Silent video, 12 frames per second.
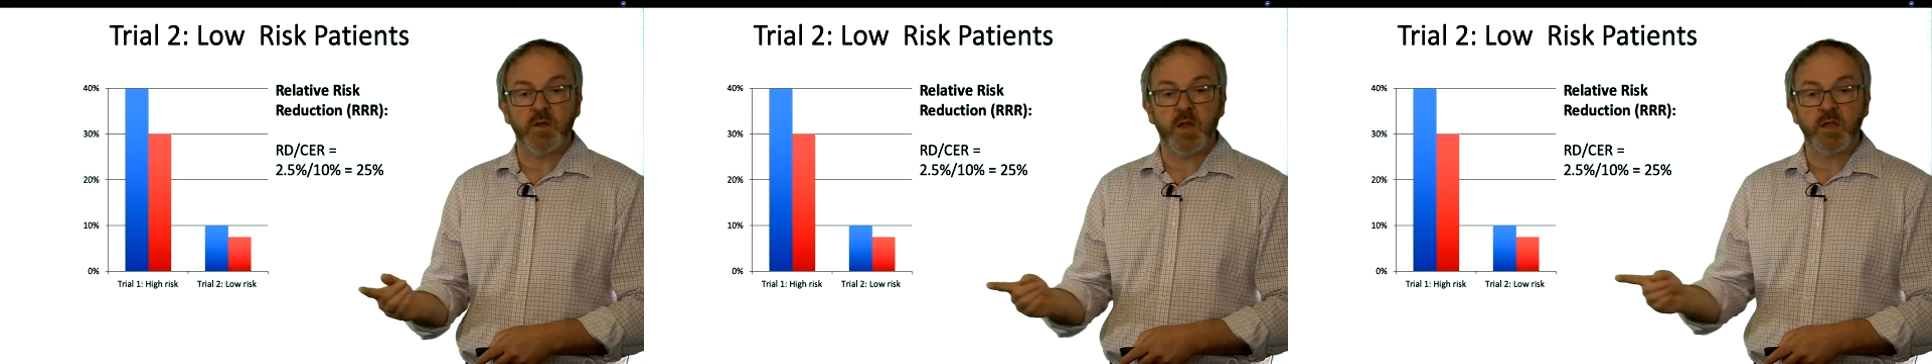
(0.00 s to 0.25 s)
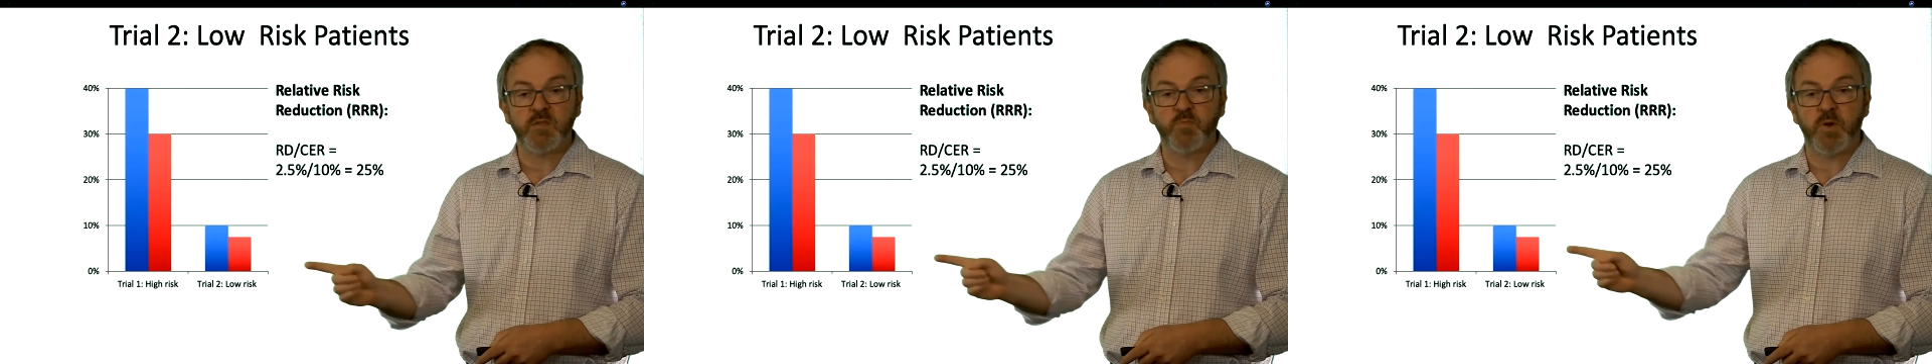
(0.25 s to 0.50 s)

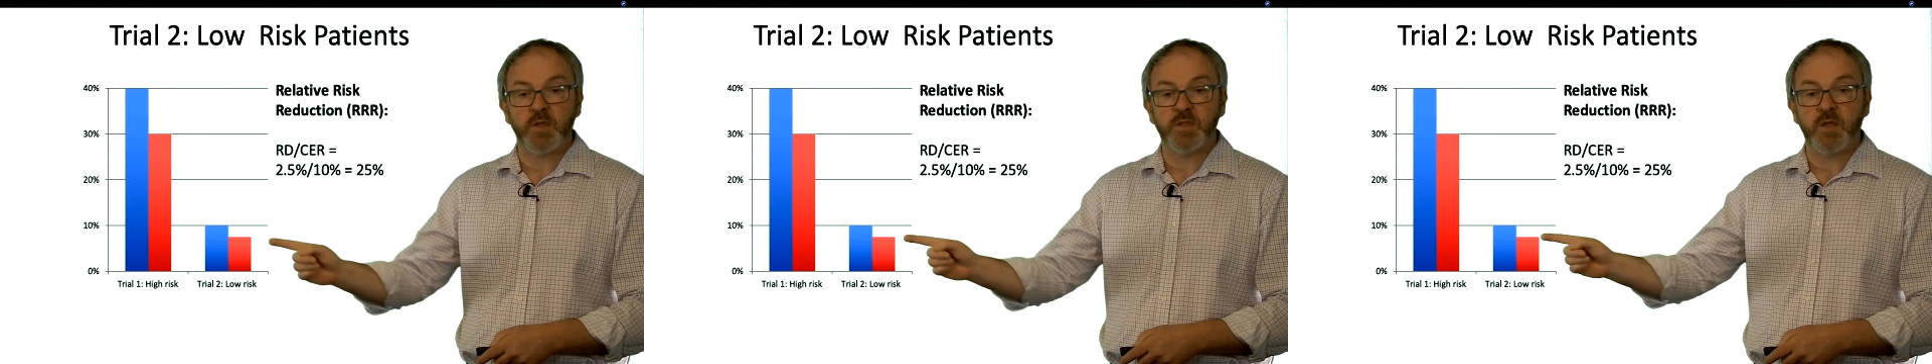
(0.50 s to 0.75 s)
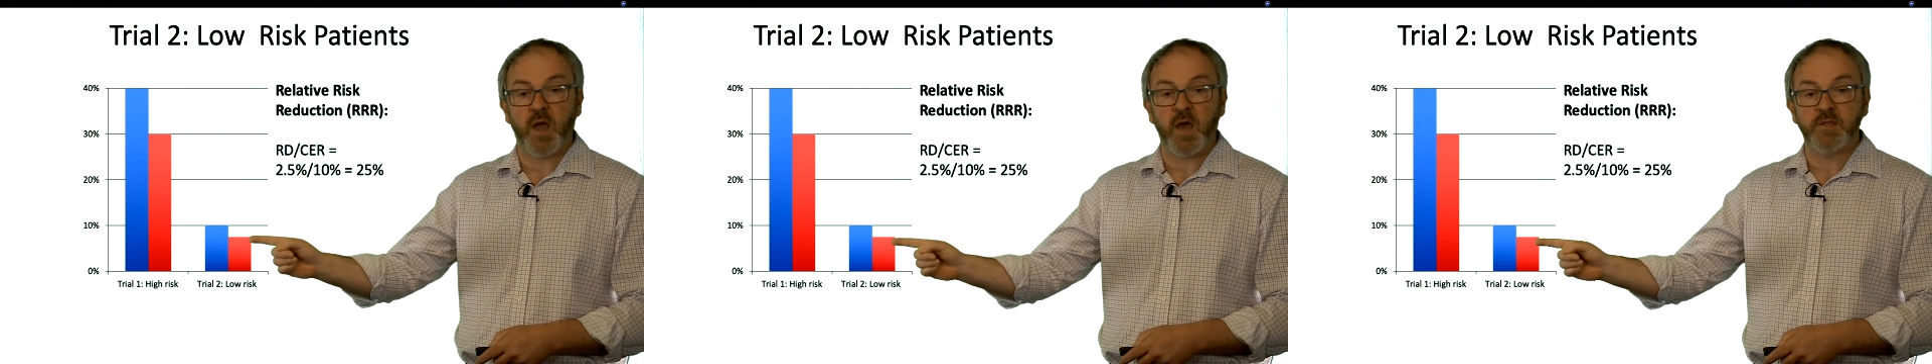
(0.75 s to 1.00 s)
expressed
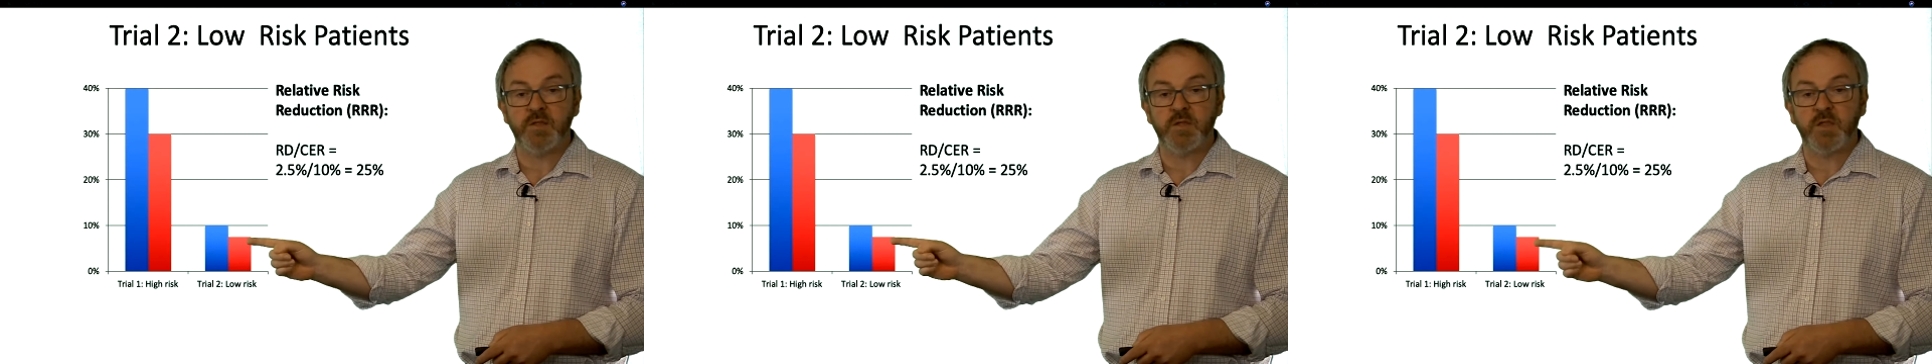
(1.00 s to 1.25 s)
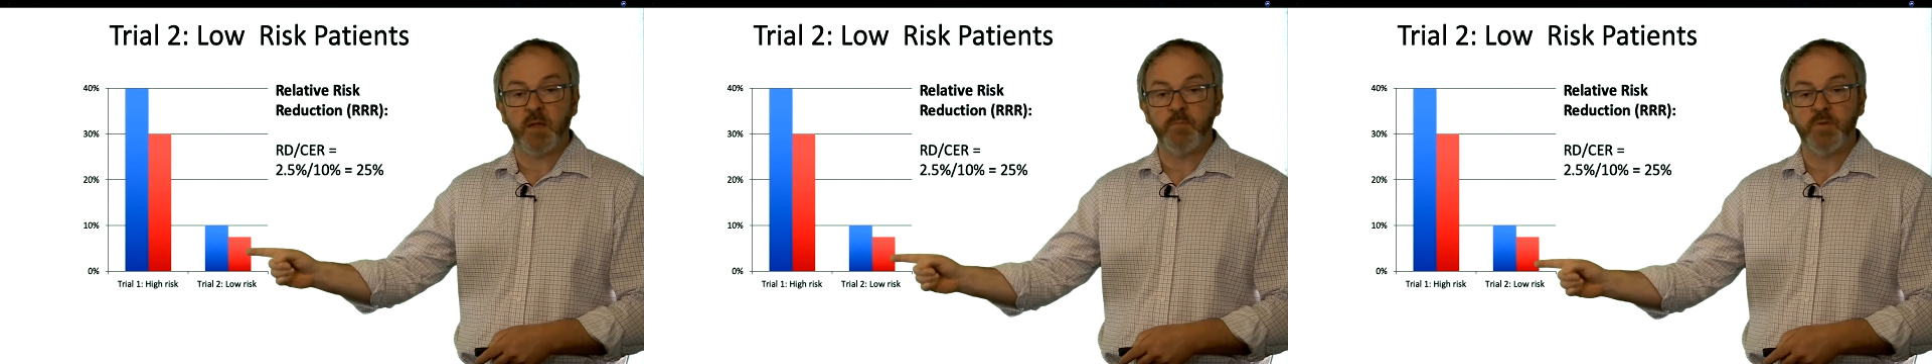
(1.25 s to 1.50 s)
as a
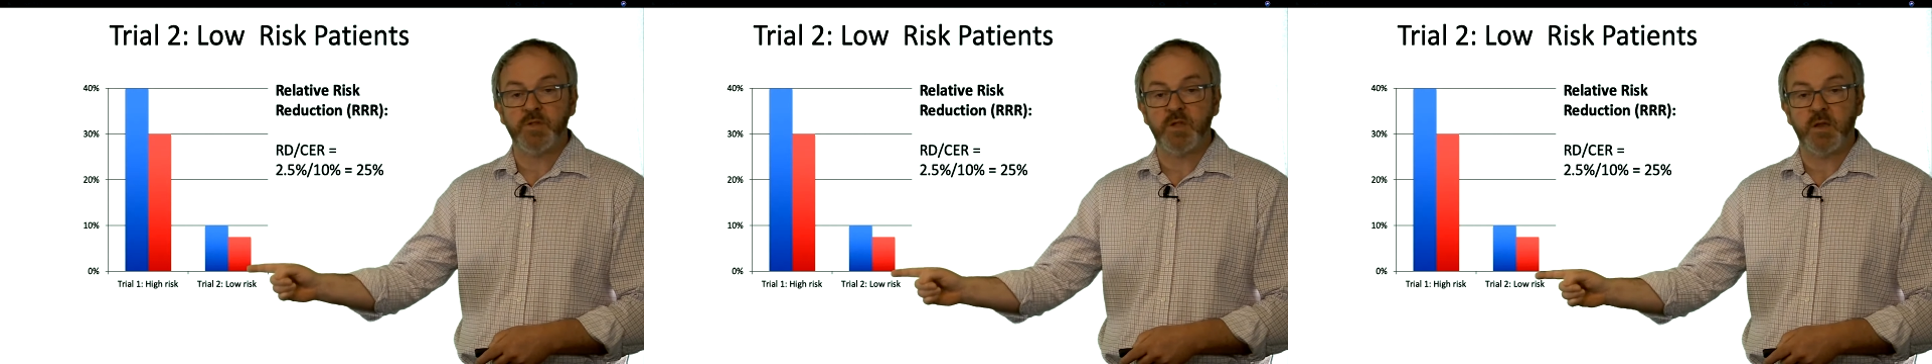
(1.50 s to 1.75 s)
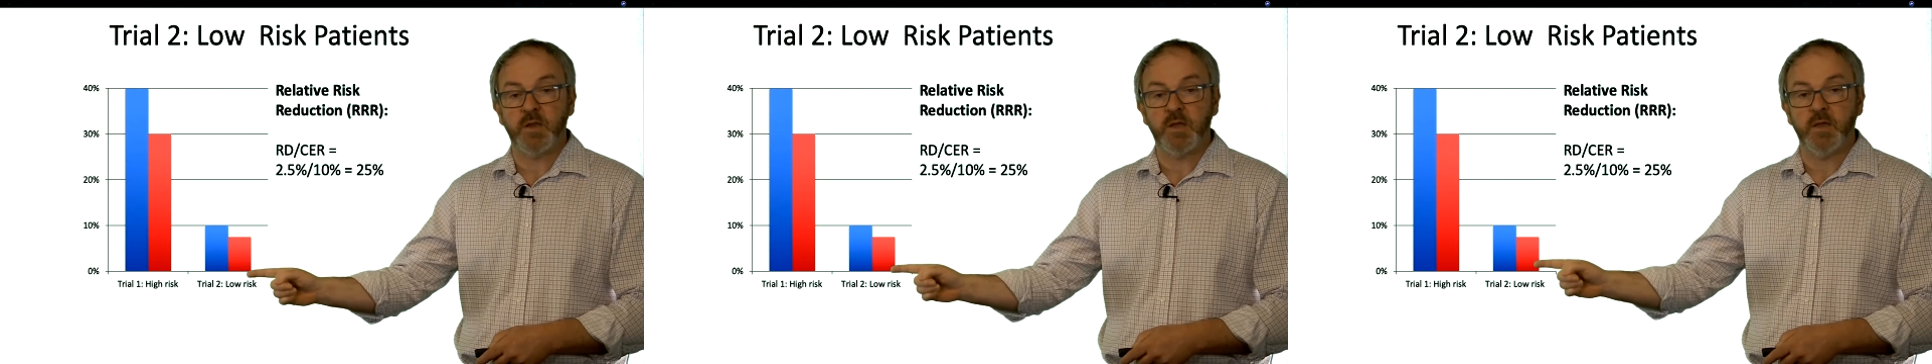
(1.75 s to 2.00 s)

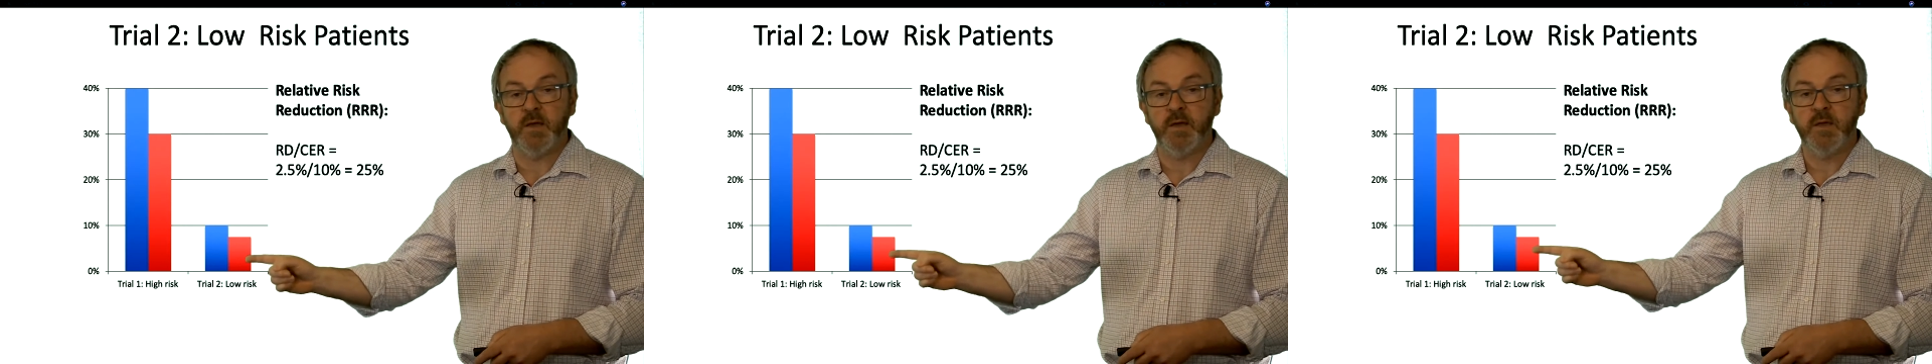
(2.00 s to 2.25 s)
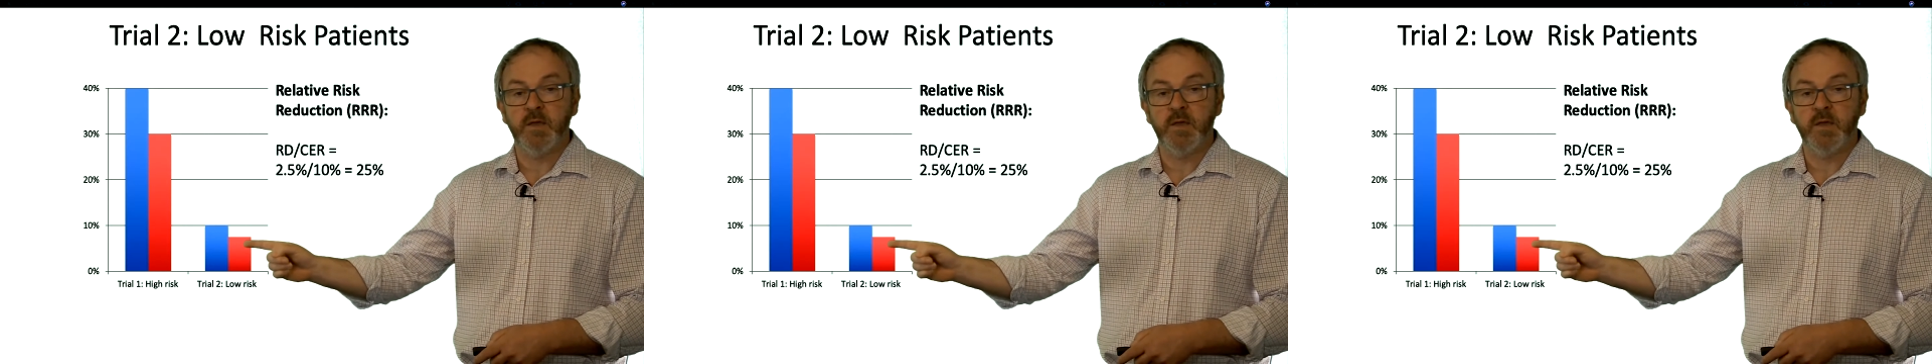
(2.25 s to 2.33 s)
10% here